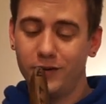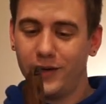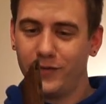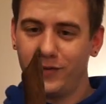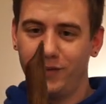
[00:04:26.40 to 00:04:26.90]

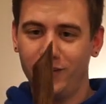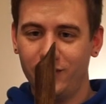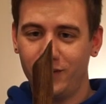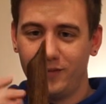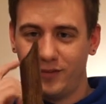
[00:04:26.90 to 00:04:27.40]
Definitely
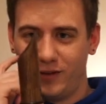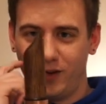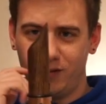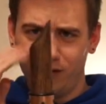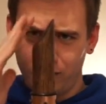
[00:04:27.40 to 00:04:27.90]
does.
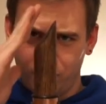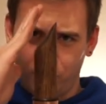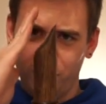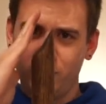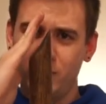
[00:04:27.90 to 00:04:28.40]
It's not
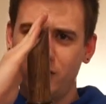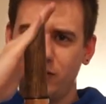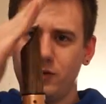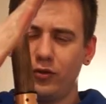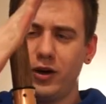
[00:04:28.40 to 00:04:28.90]
supposed to be
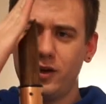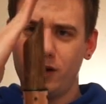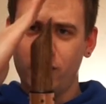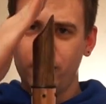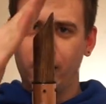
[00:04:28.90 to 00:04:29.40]
a straight
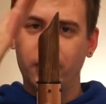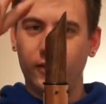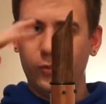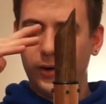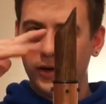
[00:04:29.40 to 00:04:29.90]
cut. I
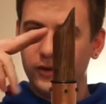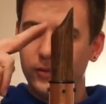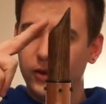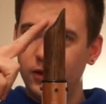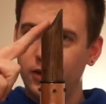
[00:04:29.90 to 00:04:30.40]
did want it
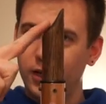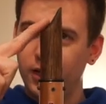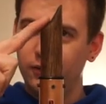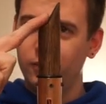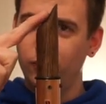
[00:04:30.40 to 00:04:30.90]
to be
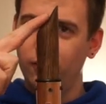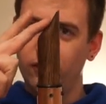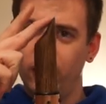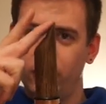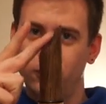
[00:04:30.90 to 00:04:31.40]
kind of two
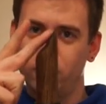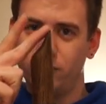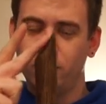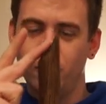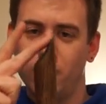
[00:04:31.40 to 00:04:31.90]
different
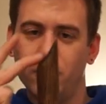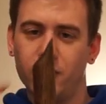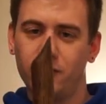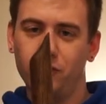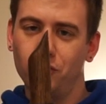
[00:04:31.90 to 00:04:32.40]
angles. Maybe
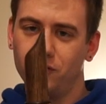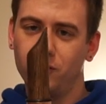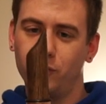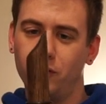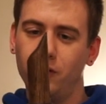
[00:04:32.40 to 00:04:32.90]
that's
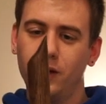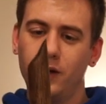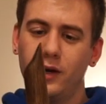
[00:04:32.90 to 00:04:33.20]
noticeable.